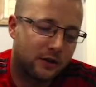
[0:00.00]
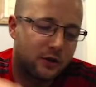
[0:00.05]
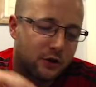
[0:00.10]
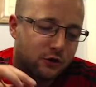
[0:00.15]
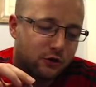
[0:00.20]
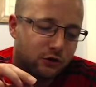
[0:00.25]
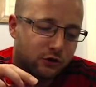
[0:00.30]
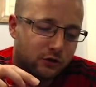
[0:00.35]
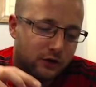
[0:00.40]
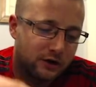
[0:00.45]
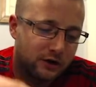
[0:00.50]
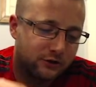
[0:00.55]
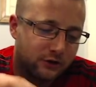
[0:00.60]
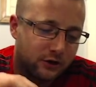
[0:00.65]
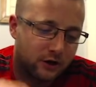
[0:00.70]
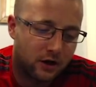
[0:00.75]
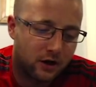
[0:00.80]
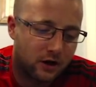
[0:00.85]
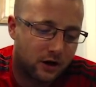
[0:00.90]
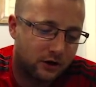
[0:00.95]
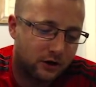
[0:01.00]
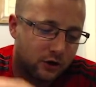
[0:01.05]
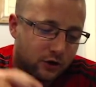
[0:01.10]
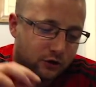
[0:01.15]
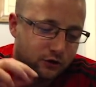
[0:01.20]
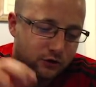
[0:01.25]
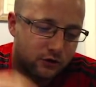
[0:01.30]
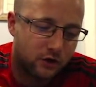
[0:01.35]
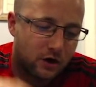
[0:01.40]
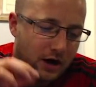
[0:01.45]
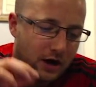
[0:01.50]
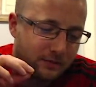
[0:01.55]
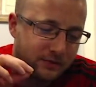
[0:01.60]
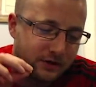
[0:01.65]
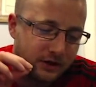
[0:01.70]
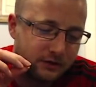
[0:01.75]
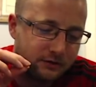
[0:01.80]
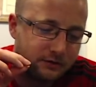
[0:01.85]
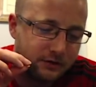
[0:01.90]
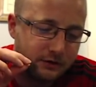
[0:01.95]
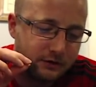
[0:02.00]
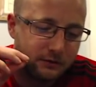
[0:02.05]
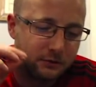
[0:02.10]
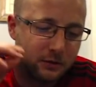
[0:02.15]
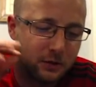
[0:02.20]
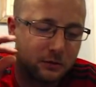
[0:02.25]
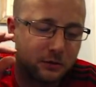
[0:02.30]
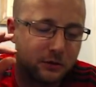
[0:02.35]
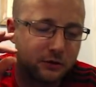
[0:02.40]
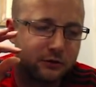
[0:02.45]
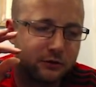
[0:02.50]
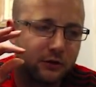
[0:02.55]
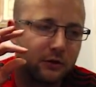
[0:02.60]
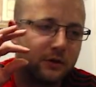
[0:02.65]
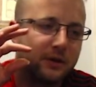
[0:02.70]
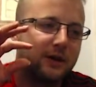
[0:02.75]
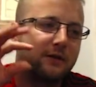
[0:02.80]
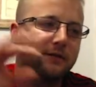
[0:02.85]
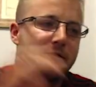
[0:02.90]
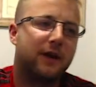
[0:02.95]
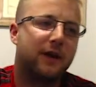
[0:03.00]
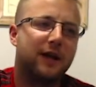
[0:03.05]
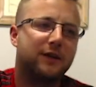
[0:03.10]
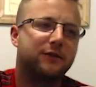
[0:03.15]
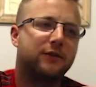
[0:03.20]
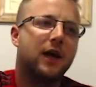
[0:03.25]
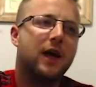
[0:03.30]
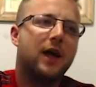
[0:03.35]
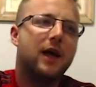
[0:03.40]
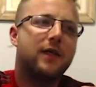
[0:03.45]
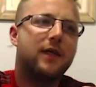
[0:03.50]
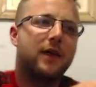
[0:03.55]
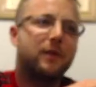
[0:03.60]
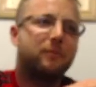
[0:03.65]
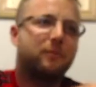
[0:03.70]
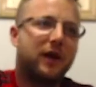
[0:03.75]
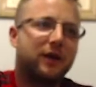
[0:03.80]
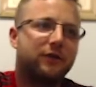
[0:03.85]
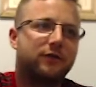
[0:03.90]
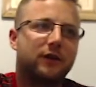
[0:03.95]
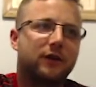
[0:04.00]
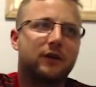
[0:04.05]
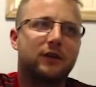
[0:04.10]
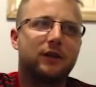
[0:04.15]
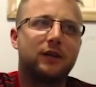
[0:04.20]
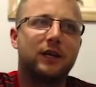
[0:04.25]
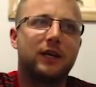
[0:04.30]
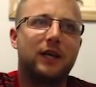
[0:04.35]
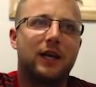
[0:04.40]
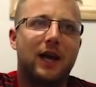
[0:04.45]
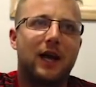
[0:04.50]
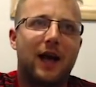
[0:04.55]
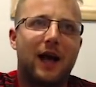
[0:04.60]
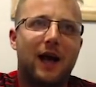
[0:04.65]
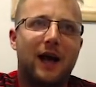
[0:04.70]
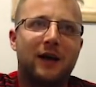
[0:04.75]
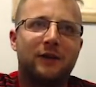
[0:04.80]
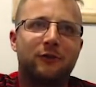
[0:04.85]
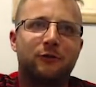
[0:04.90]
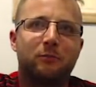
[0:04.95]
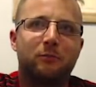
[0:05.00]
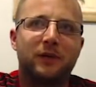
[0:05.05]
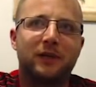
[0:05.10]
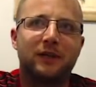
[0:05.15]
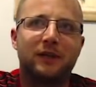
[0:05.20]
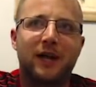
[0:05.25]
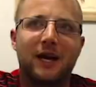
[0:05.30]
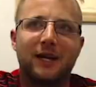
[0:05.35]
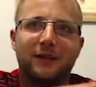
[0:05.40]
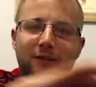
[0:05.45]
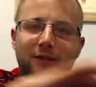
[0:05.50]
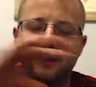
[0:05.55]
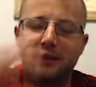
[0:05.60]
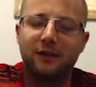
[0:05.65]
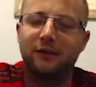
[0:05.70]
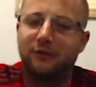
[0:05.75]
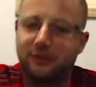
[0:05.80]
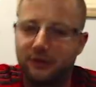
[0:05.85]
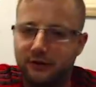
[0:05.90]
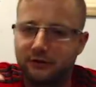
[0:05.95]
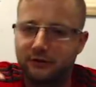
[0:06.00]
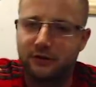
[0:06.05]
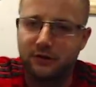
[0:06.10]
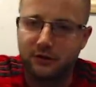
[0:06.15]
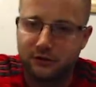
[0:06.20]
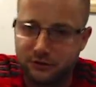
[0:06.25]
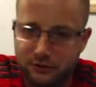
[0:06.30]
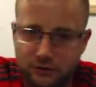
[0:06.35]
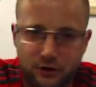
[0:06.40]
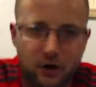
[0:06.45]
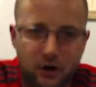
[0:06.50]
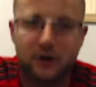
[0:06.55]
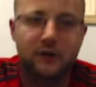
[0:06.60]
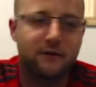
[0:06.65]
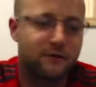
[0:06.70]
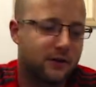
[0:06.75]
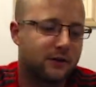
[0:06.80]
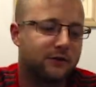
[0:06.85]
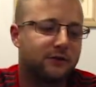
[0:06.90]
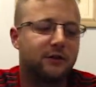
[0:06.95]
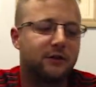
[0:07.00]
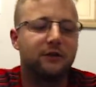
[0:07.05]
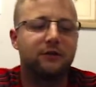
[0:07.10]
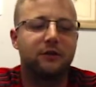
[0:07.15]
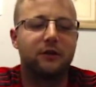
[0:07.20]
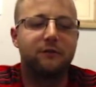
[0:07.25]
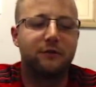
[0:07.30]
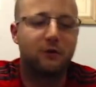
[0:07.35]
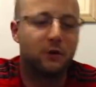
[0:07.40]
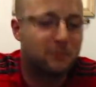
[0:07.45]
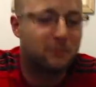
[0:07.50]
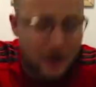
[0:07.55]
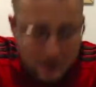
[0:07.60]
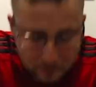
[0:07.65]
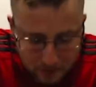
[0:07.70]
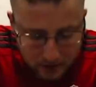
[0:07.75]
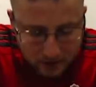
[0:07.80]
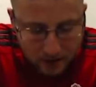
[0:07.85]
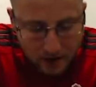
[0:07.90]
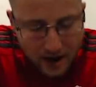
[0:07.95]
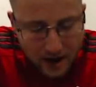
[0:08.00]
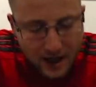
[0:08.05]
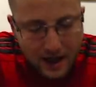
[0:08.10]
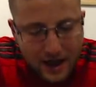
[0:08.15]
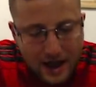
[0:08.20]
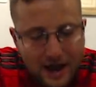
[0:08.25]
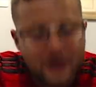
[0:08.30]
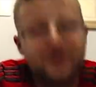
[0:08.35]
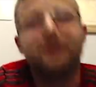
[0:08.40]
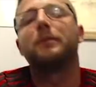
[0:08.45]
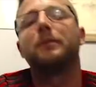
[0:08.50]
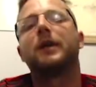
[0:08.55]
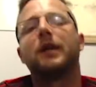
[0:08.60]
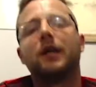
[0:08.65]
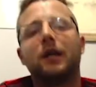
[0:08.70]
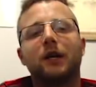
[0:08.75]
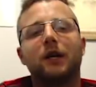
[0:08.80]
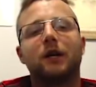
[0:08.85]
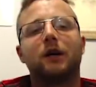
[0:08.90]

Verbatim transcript: the treasure hunt dropped in FIFA Mobile, so the event that basically has been like teased since the start of this season. If you remember at the beginning